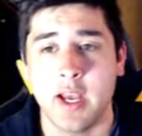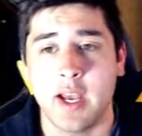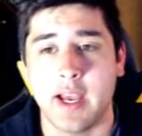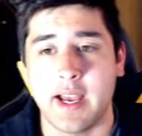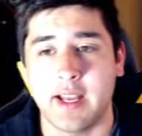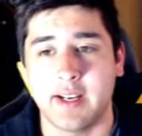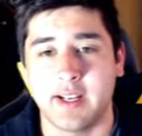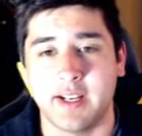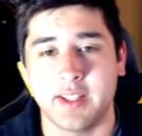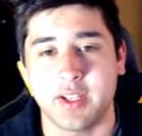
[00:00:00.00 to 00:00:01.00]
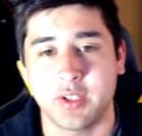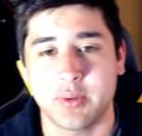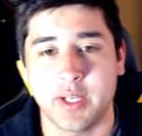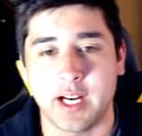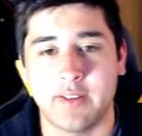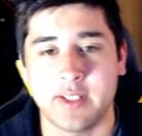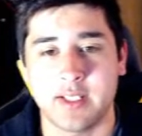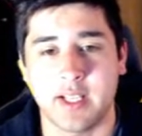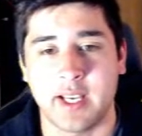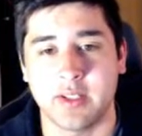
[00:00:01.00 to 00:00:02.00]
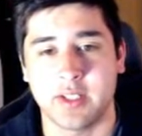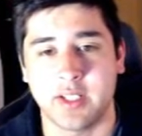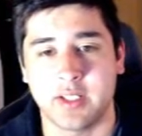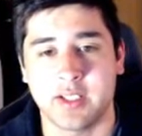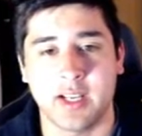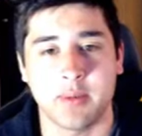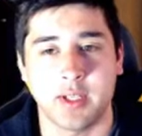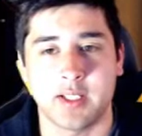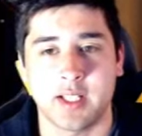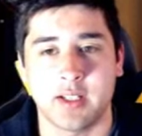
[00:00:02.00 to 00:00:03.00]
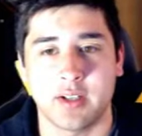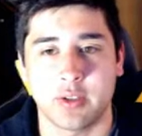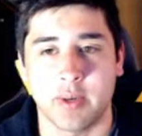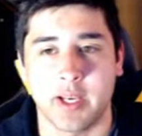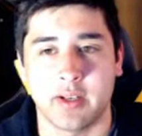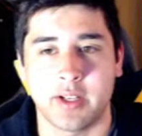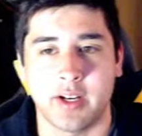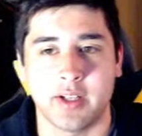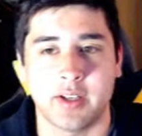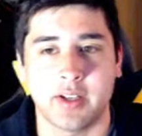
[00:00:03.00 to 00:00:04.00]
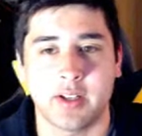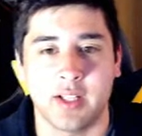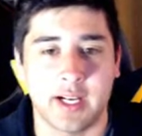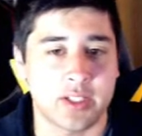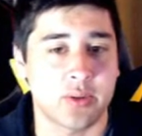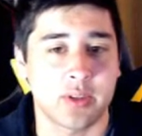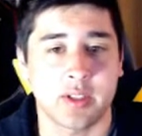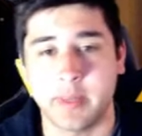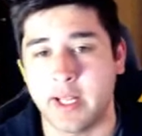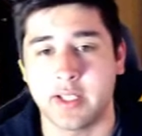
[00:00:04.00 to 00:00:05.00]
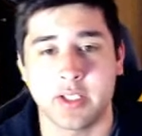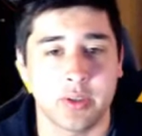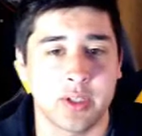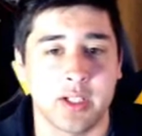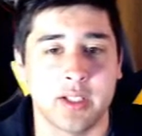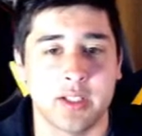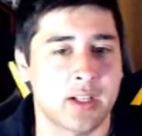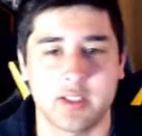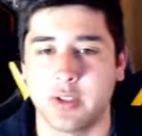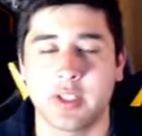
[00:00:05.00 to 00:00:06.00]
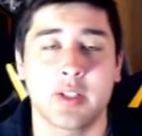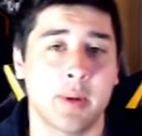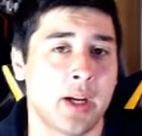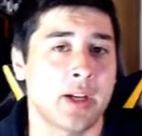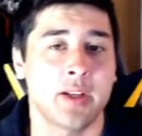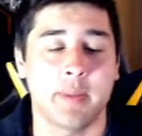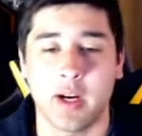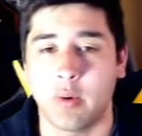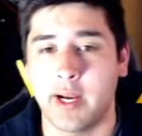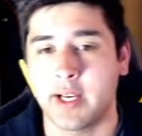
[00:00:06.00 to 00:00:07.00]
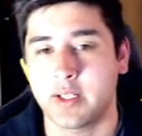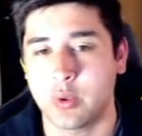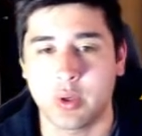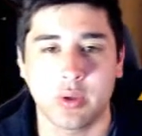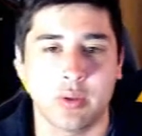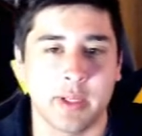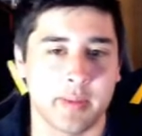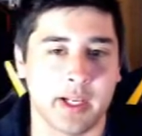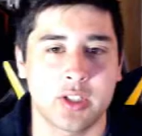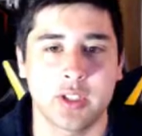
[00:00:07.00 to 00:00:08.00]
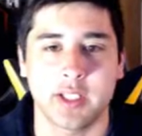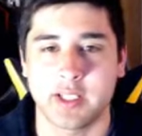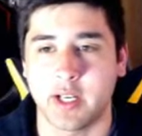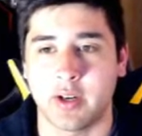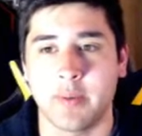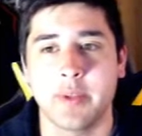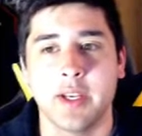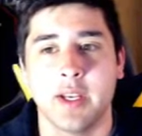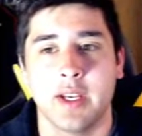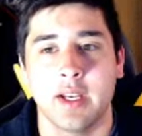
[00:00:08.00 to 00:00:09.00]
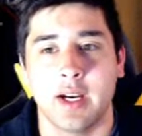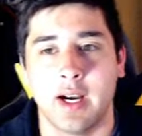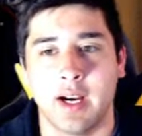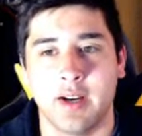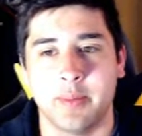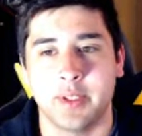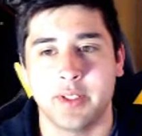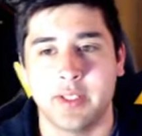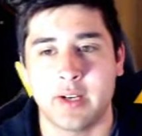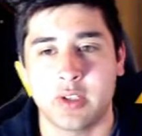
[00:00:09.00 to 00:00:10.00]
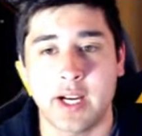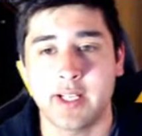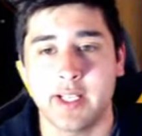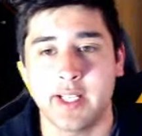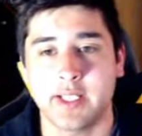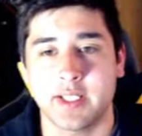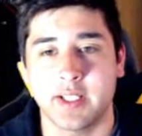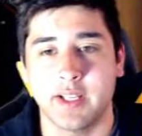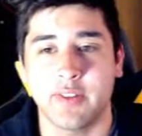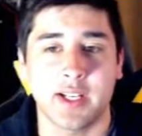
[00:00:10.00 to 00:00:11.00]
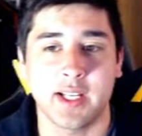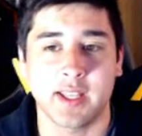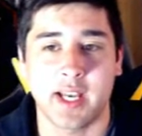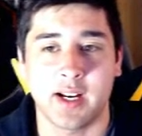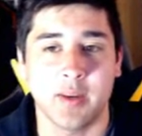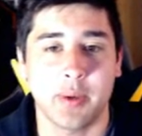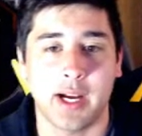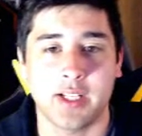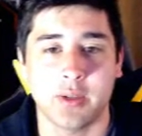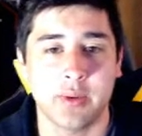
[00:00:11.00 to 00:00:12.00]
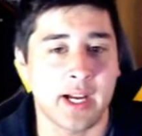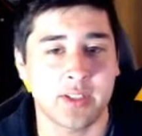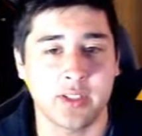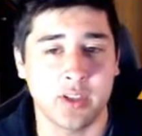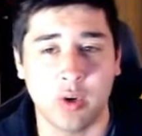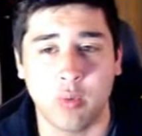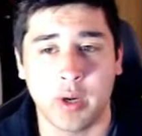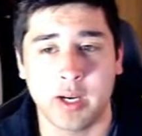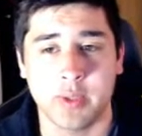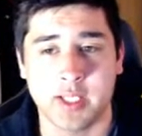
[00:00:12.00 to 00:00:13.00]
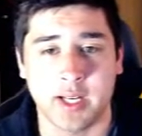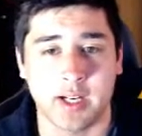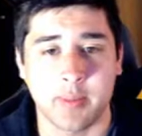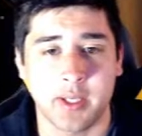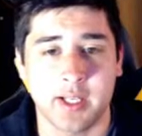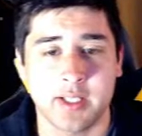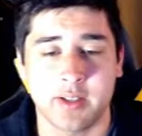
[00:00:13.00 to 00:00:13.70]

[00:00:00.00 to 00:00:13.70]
And the Earthquake obviously handling the same things that Earthquake handled on Gliscor, Cobalion, Cobalion, Marowak, Torkoal, Mega Manectric, etc. Now Dragon Dance, if I can get that up, I don't actually know what I would set it up against.